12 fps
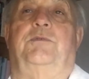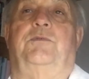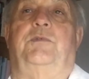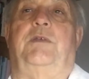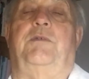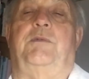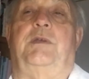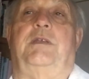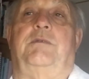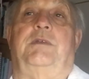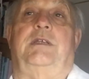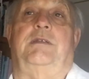
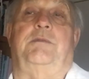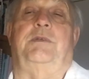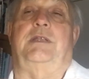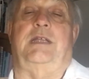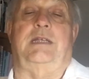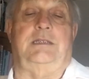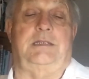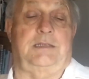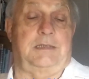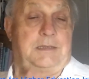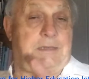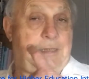We thus
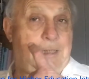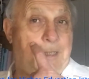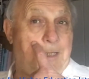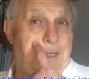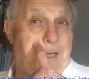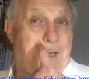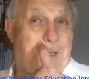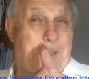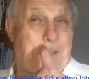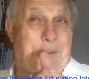see that